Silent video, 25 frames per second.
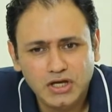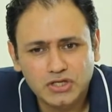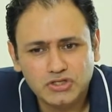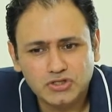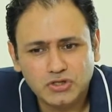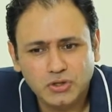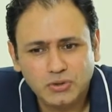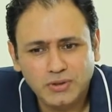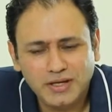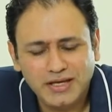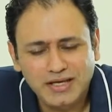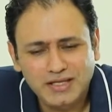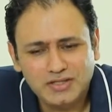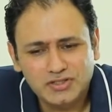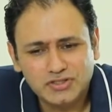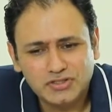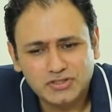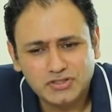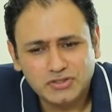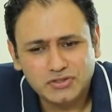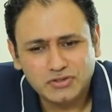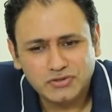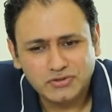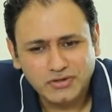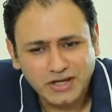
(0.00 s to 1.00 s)
So
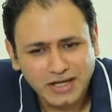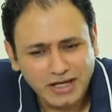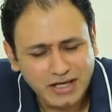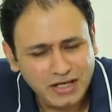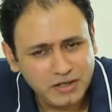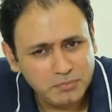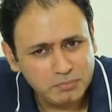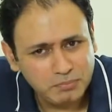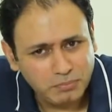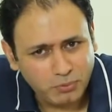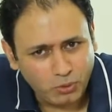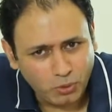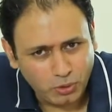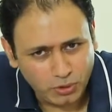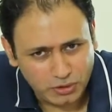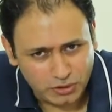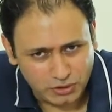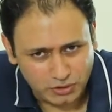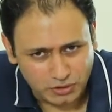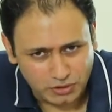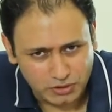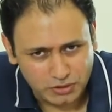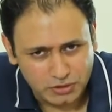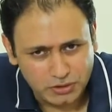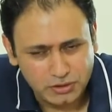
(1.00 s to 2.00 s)
it's really
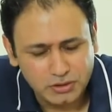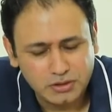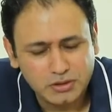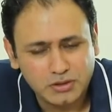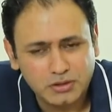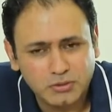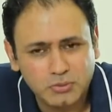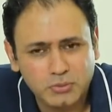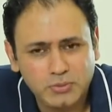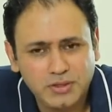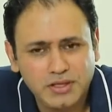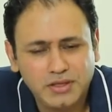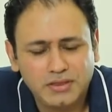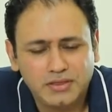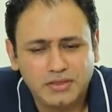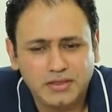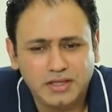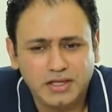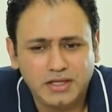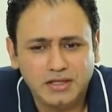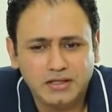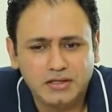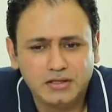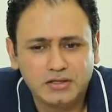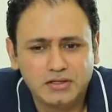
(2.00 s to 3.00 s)
important, we
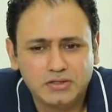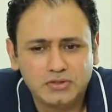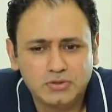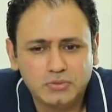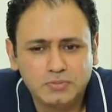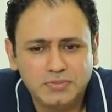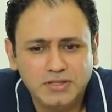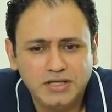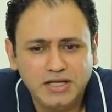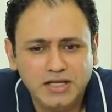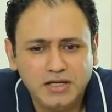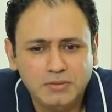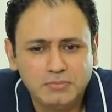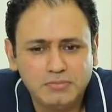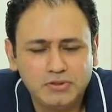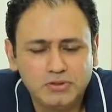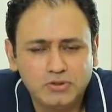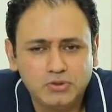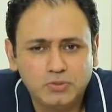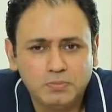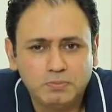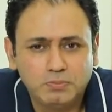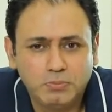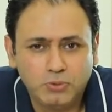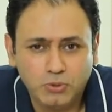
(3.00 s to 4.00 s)
think, to be able
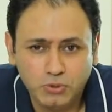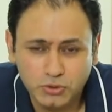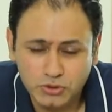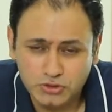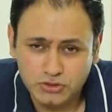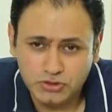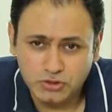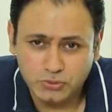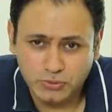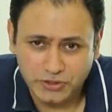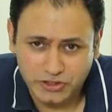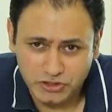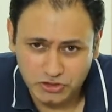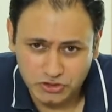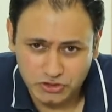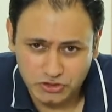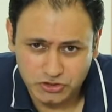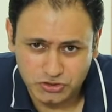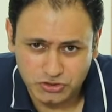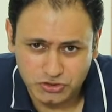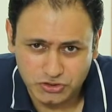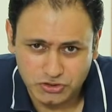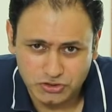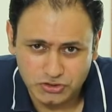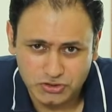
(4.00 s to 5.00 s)
to pose
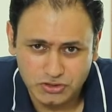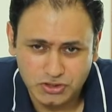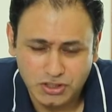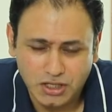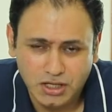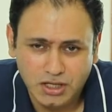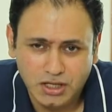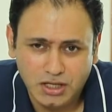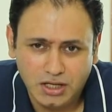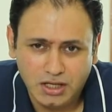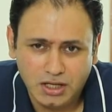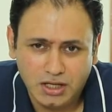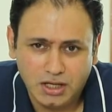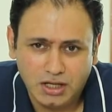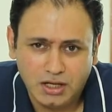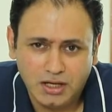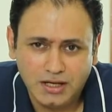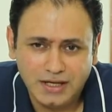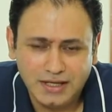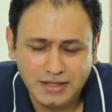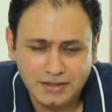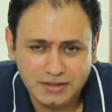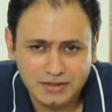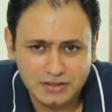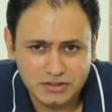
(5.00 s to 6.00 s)
questions
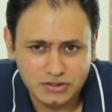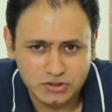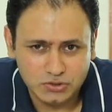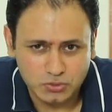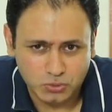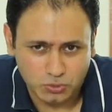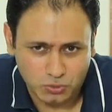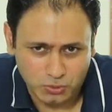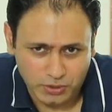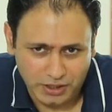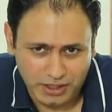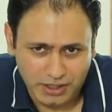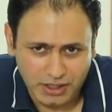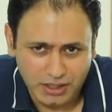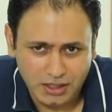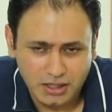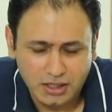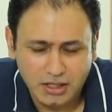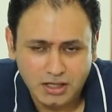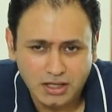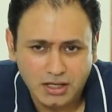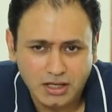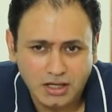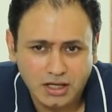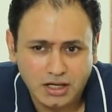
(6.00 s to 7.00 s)
in this way
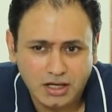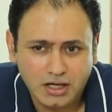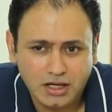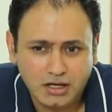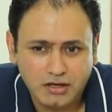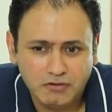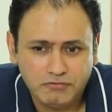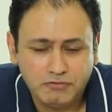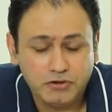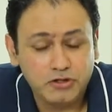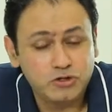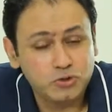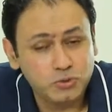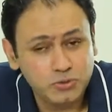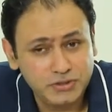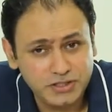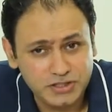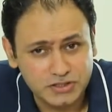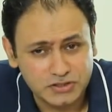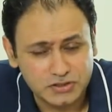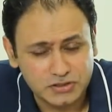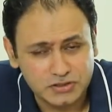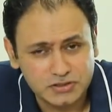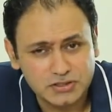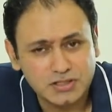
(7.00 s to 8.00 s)
for two
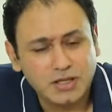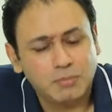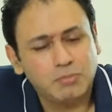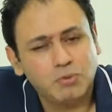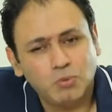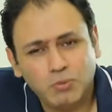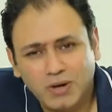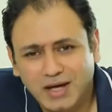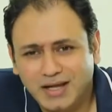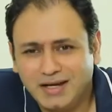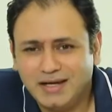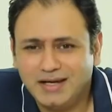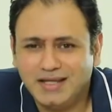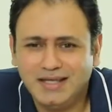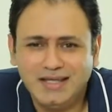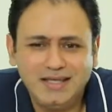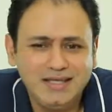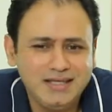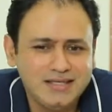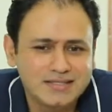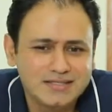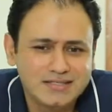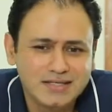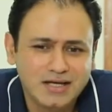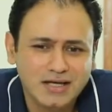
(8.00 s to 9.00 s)
reasons. Number one
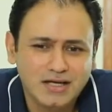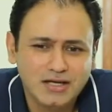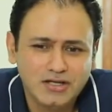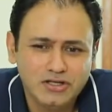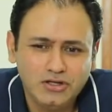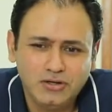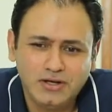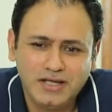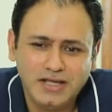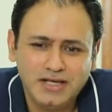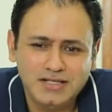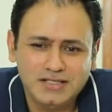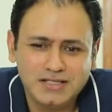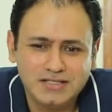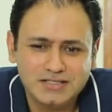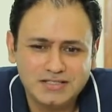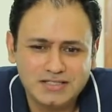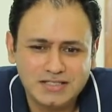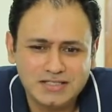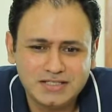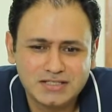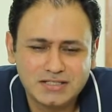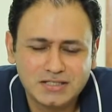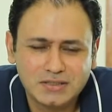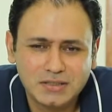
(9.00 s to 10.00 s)
is, you know, it's
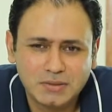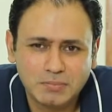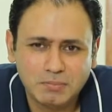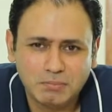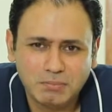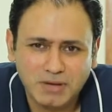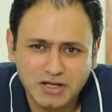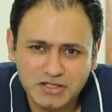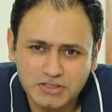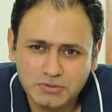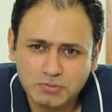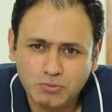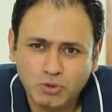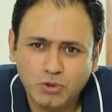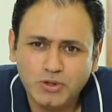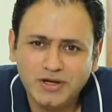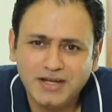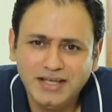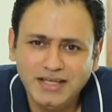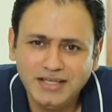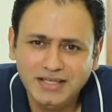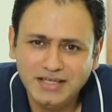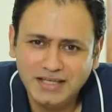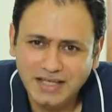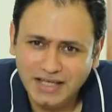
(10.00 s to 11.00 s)
just much more
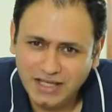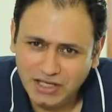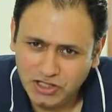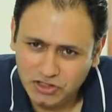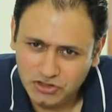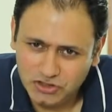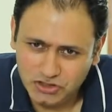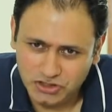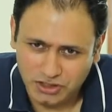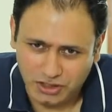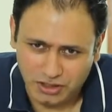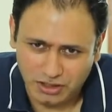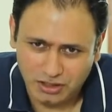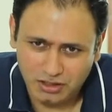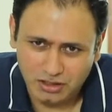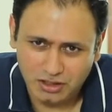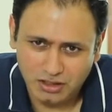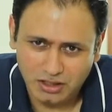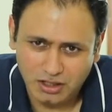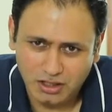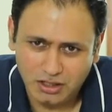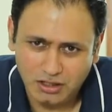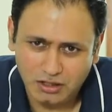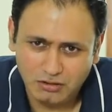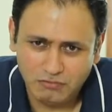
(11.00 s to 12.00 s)

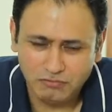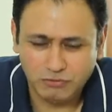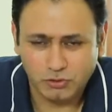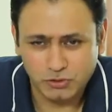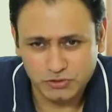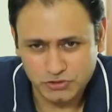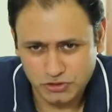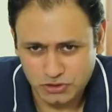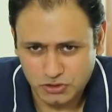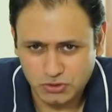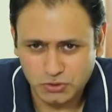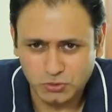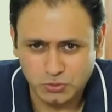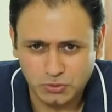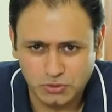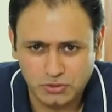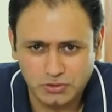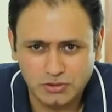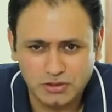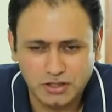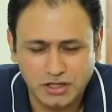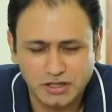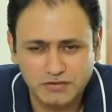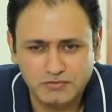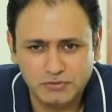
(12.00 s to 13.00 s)
engaging for the
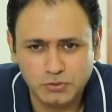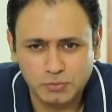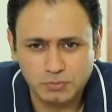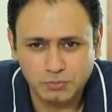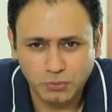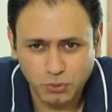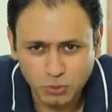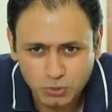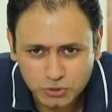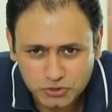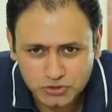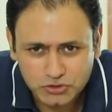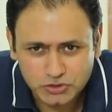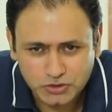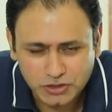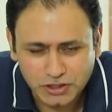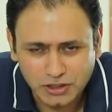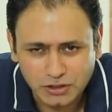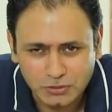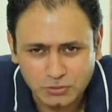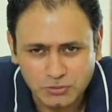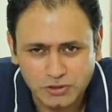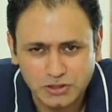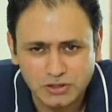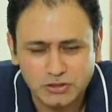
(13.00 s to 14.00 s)
student if you pose
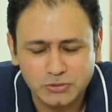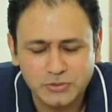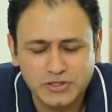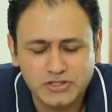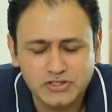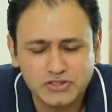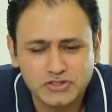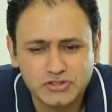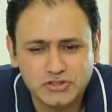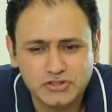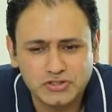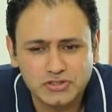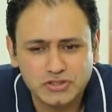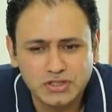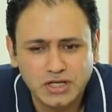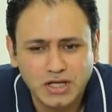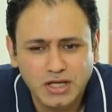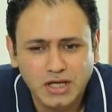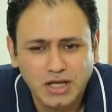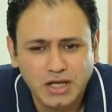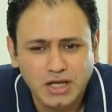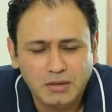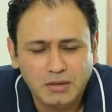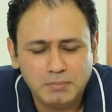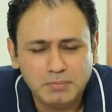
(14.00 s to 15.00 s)
real world questions.
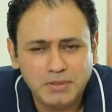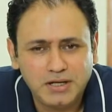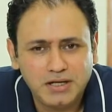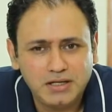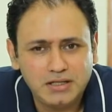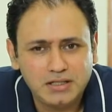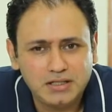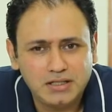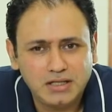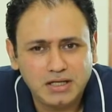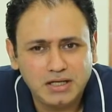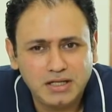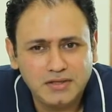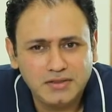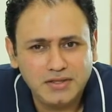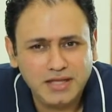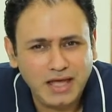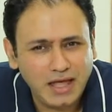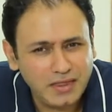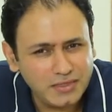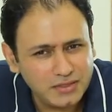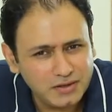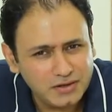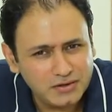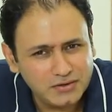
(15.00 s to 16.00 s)
But the
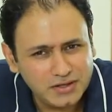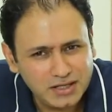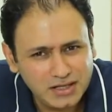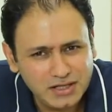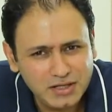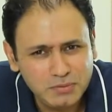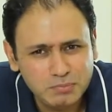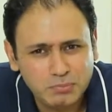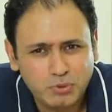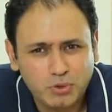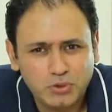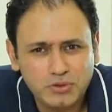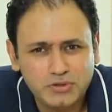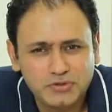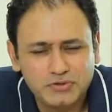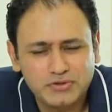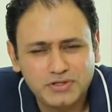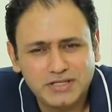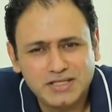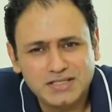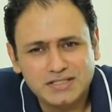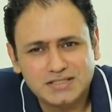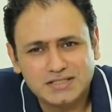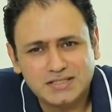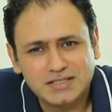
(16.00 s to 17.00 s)
other really important
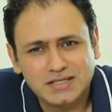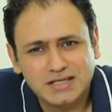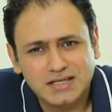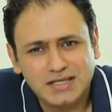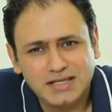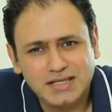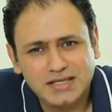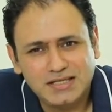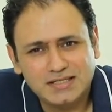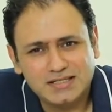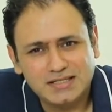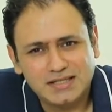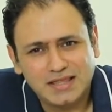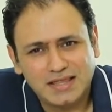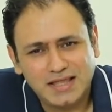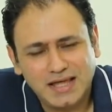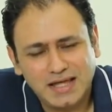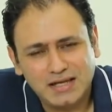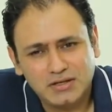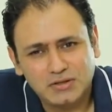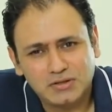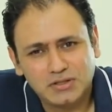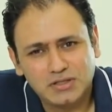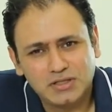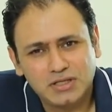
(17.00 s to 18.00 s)
reason is
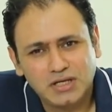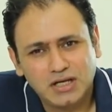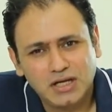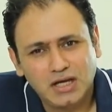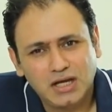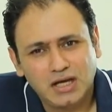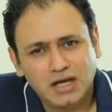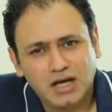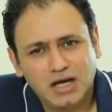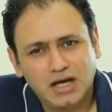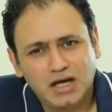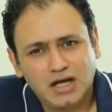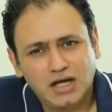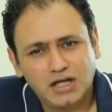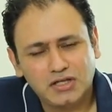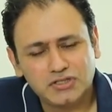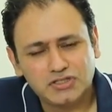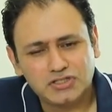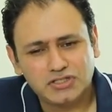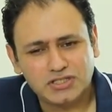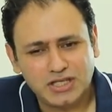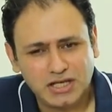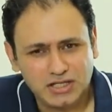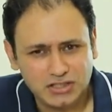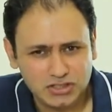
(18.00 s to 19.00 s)
that
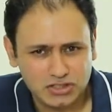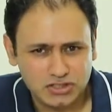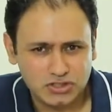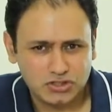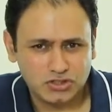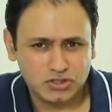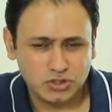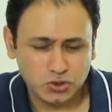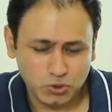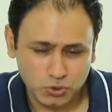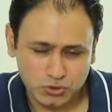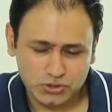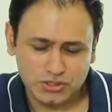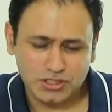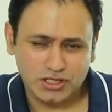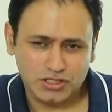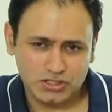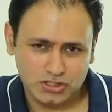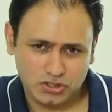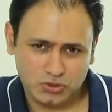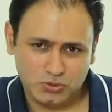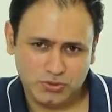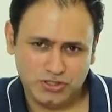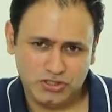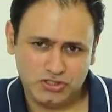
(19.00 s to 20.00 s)
through
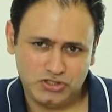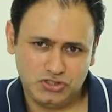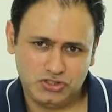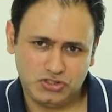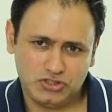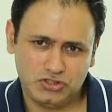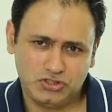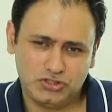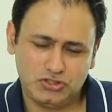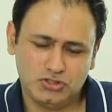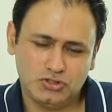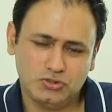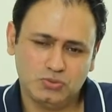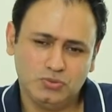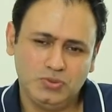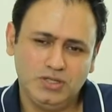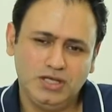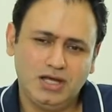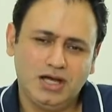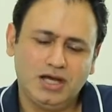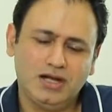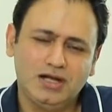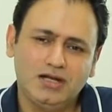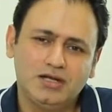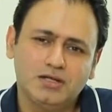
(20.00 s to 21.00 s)
such questions, we
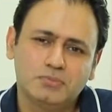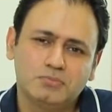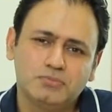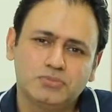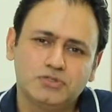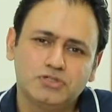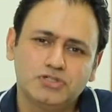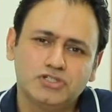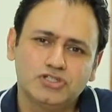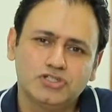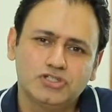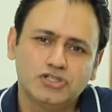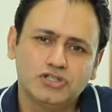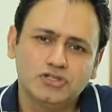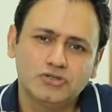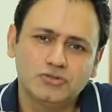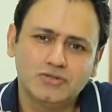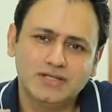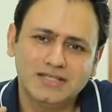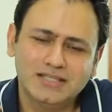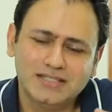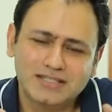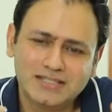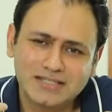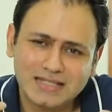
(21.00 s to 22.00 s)
are in a position to
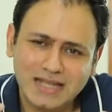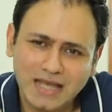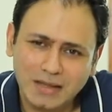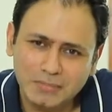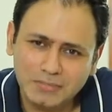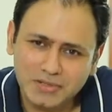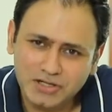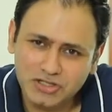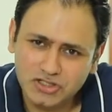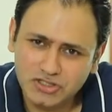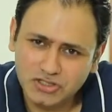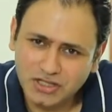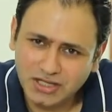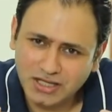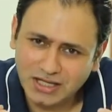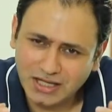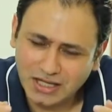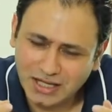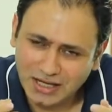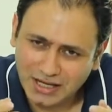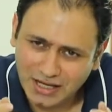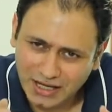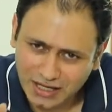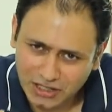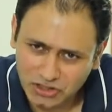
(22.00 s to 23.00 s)
establish the
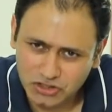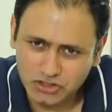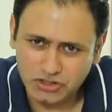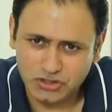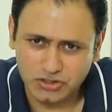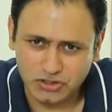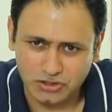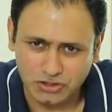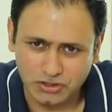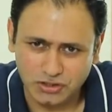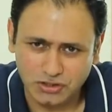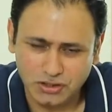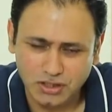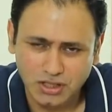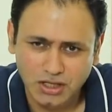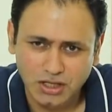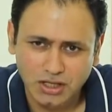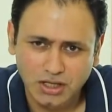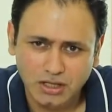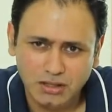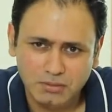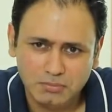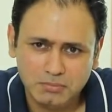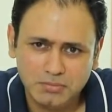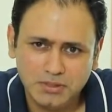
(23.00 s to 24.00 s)
connection
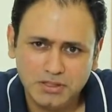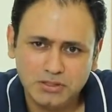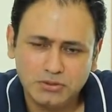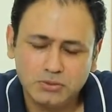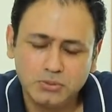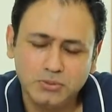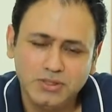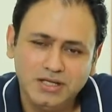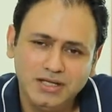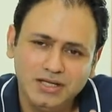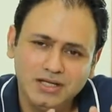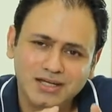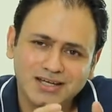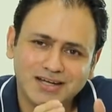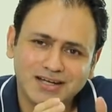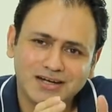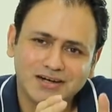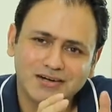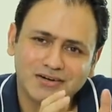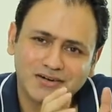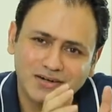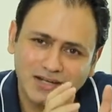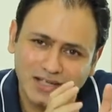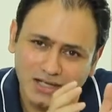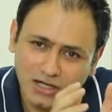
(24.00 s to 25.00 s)
between
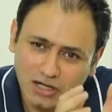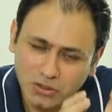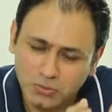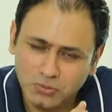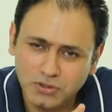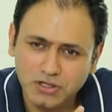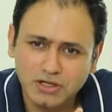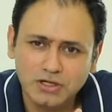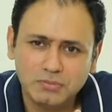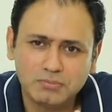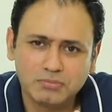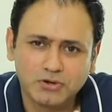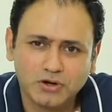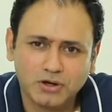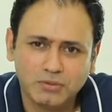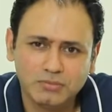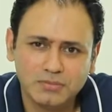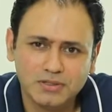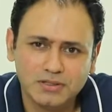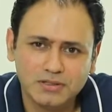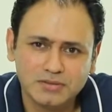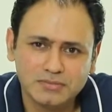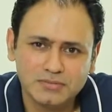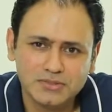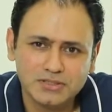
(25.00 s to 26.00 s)
real world
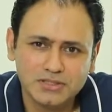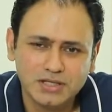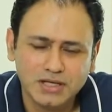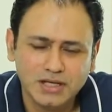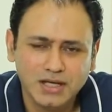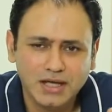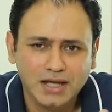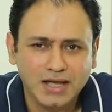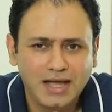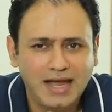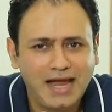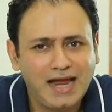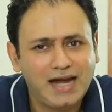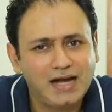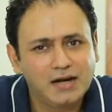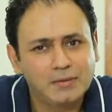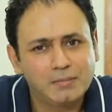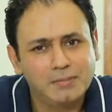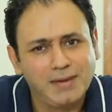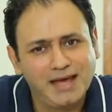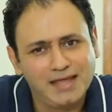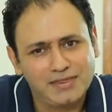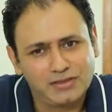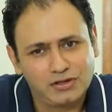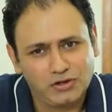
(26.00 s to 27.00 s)
problems and
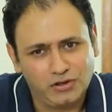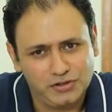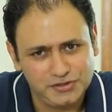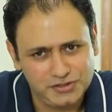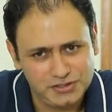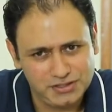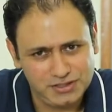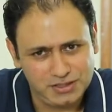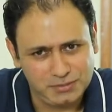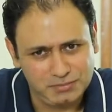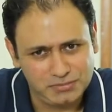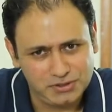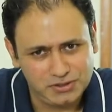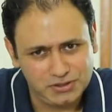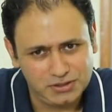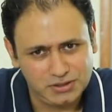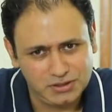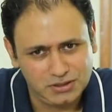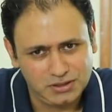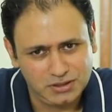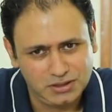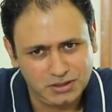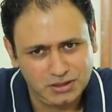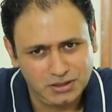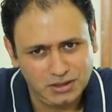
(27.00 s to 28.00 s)
math
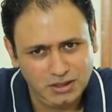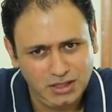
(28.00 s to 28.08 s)
concepts.